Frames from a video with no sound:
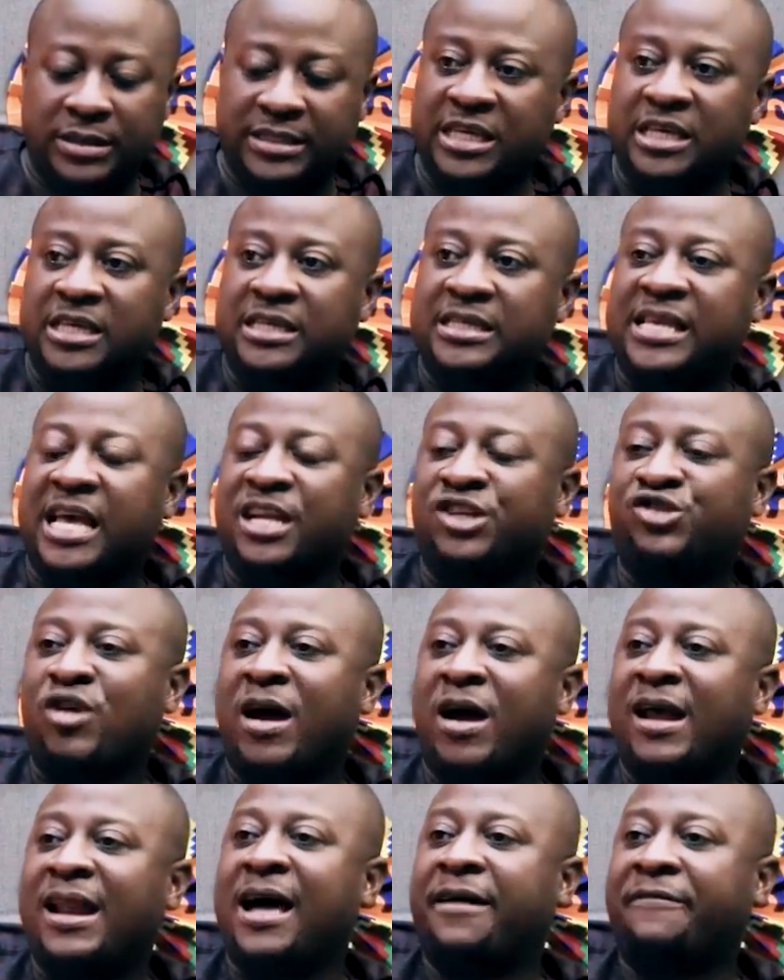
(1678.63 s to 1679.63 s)
D,
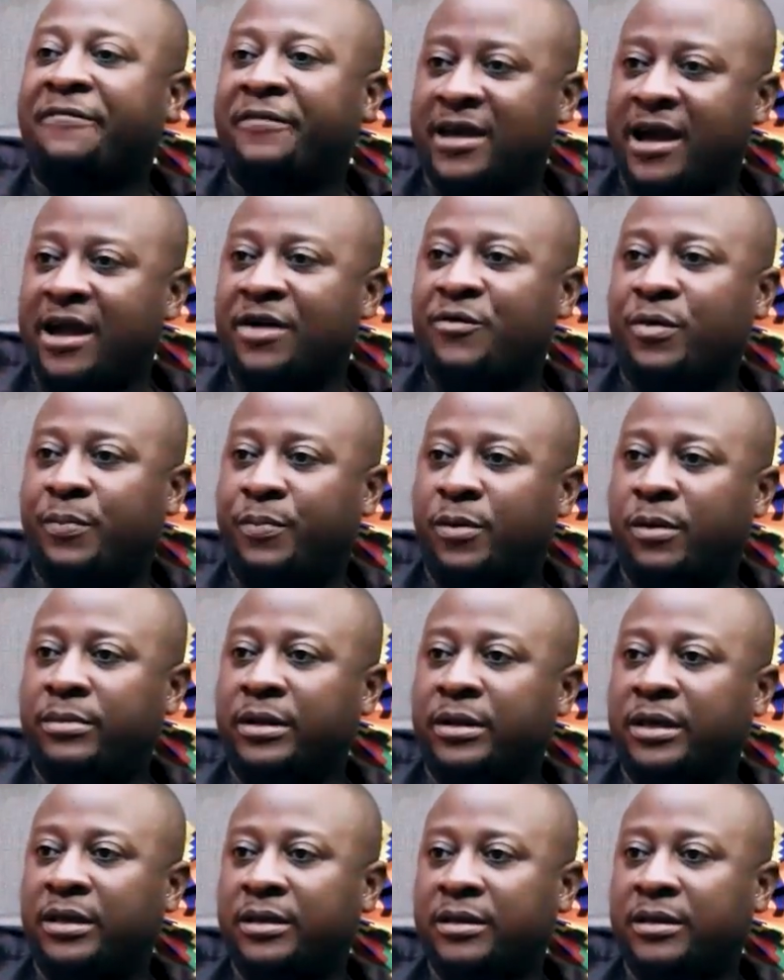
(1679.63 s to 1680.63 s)
Central African Republic.